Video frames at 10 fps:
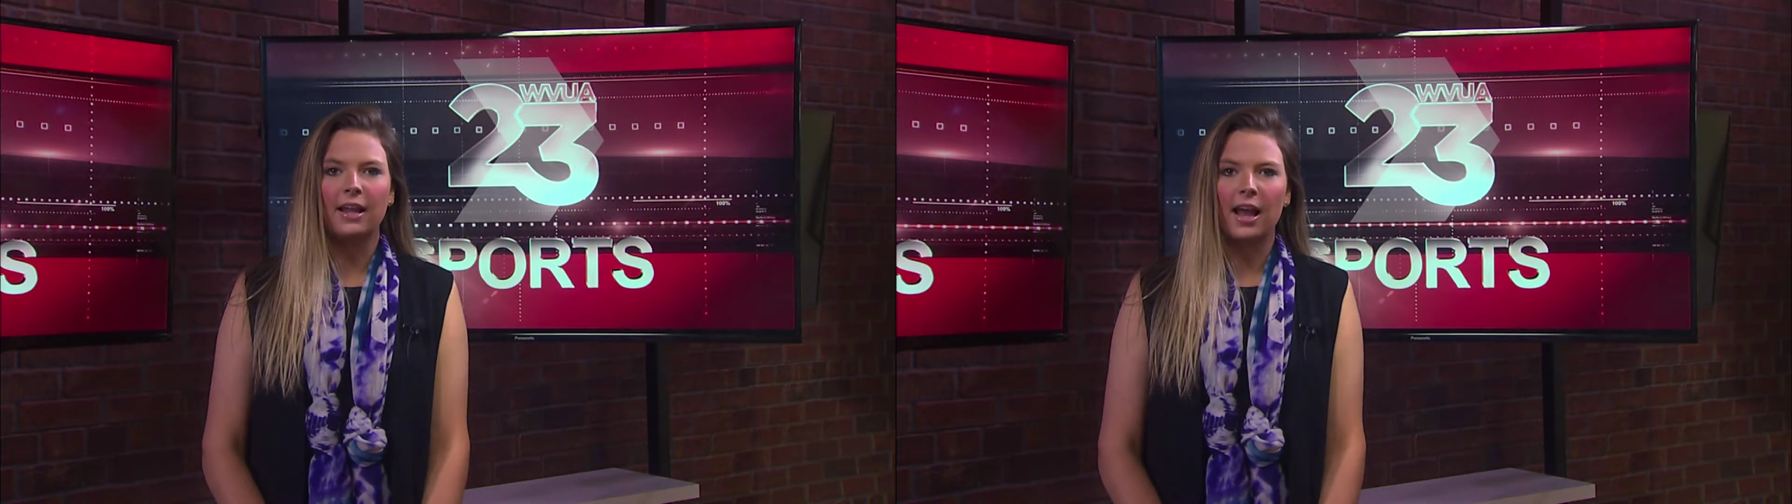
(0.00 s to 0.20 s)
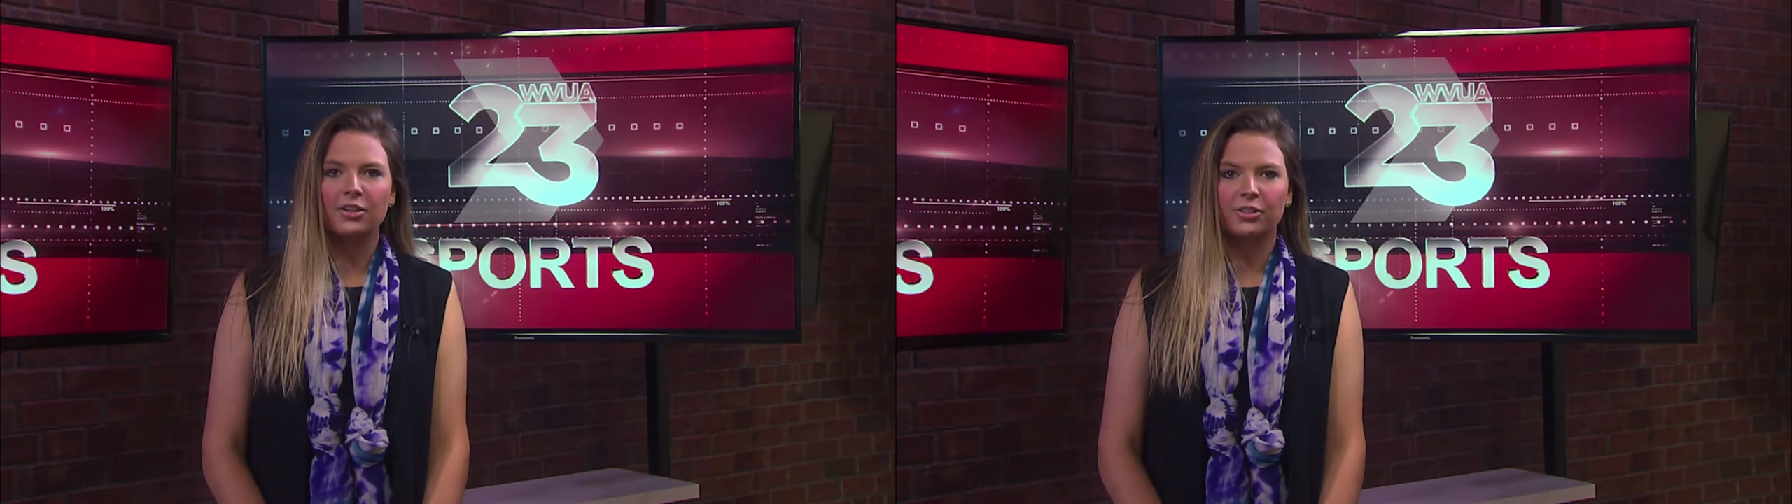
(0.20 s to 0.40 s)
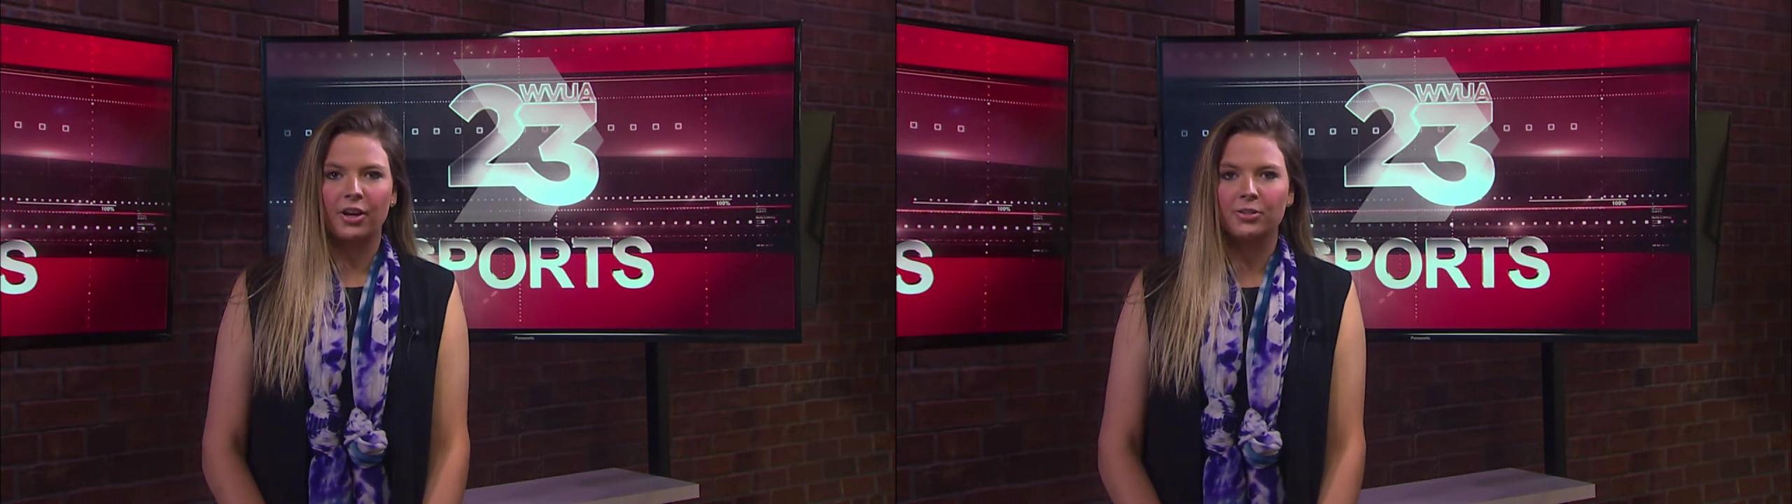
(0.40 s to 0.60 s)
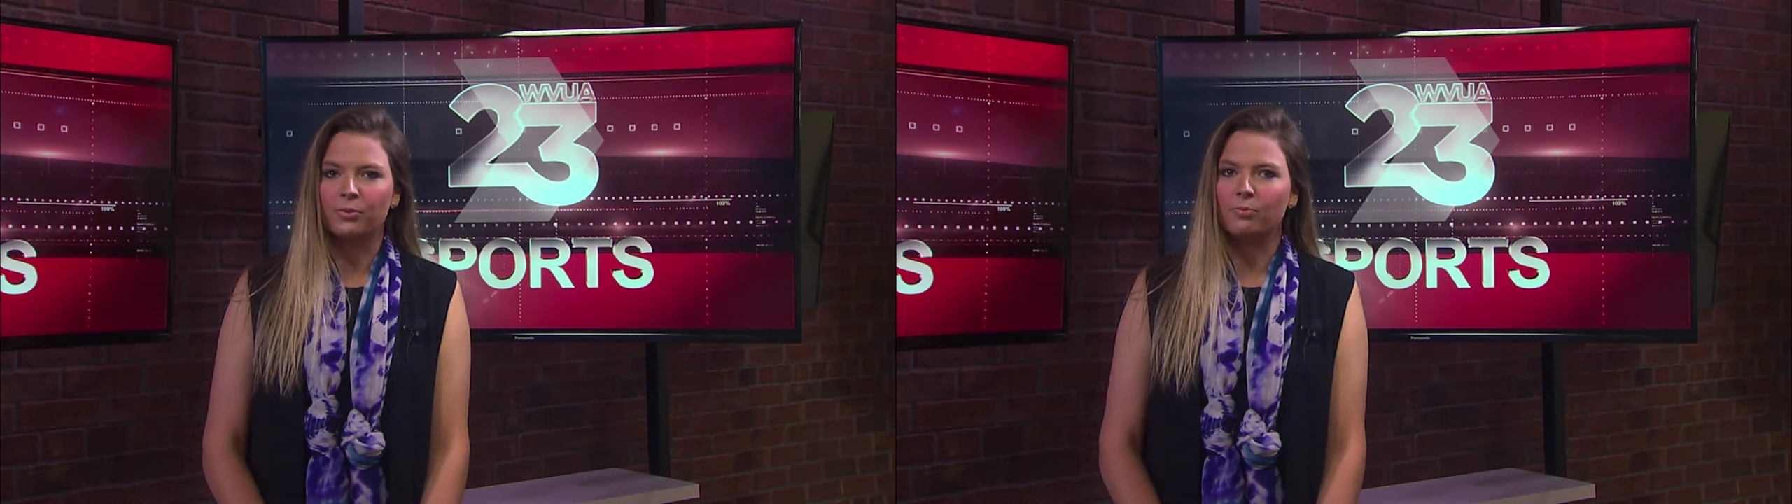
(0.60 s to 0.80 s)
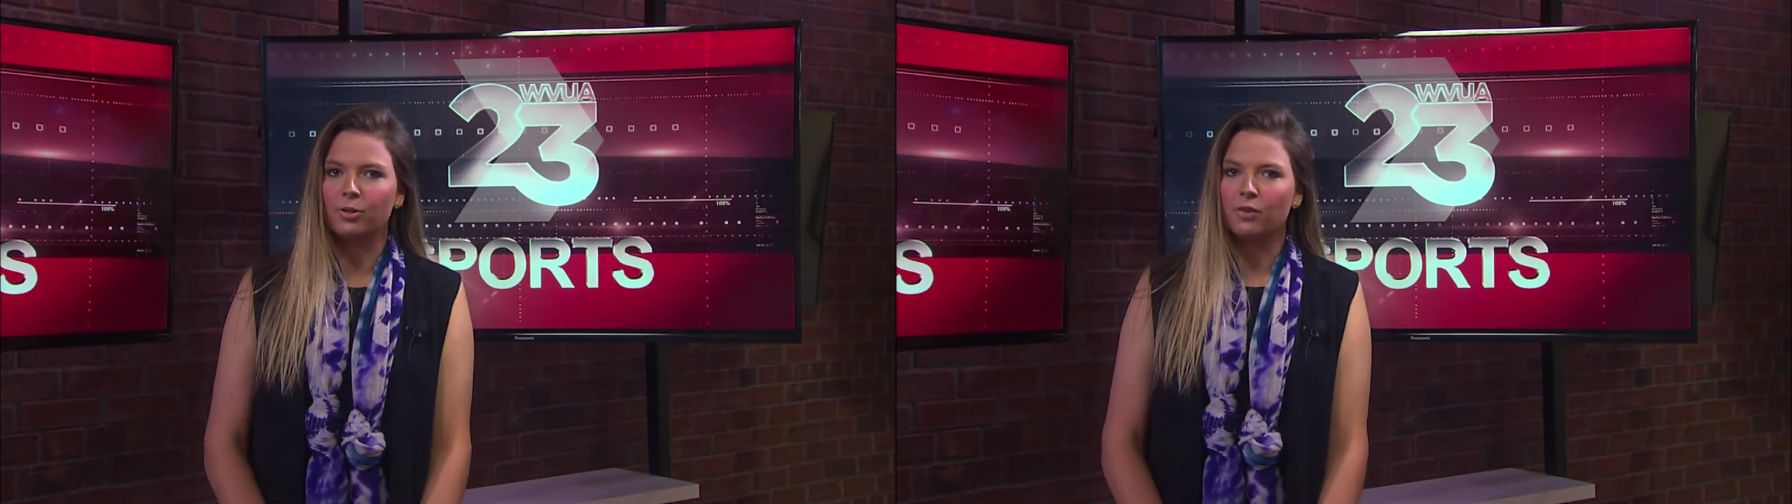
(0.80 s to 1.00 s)
Astros
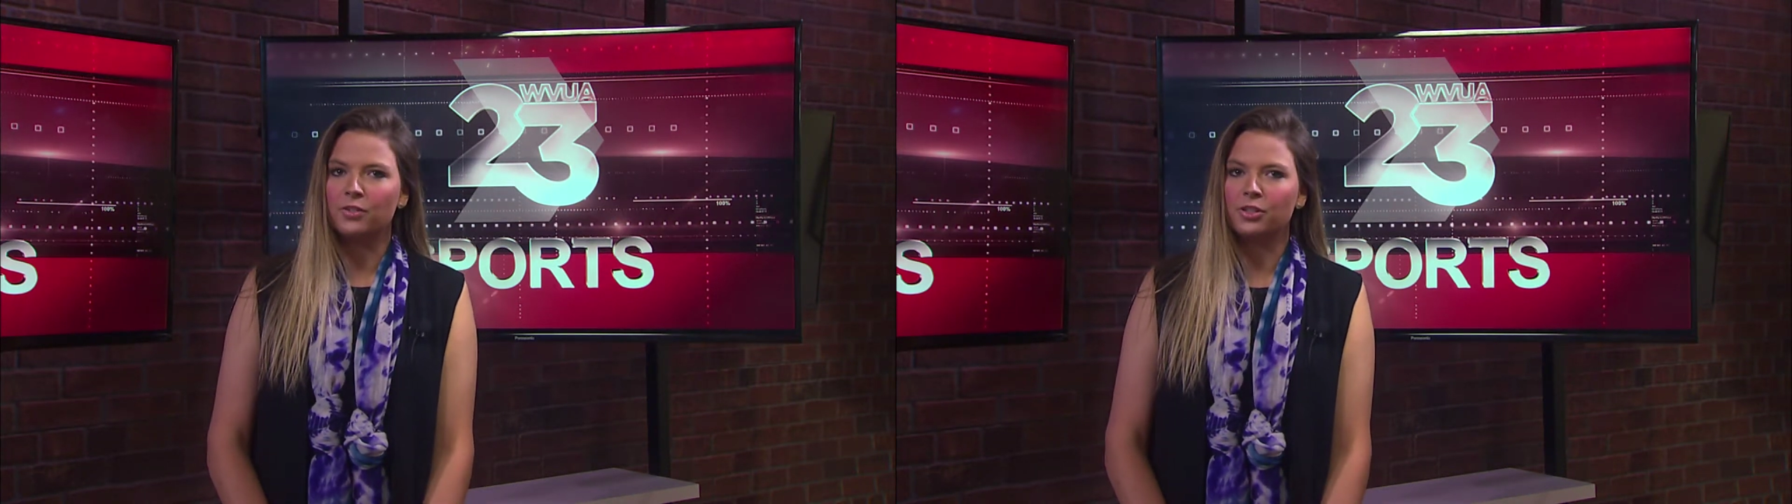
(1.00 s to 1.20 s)
will move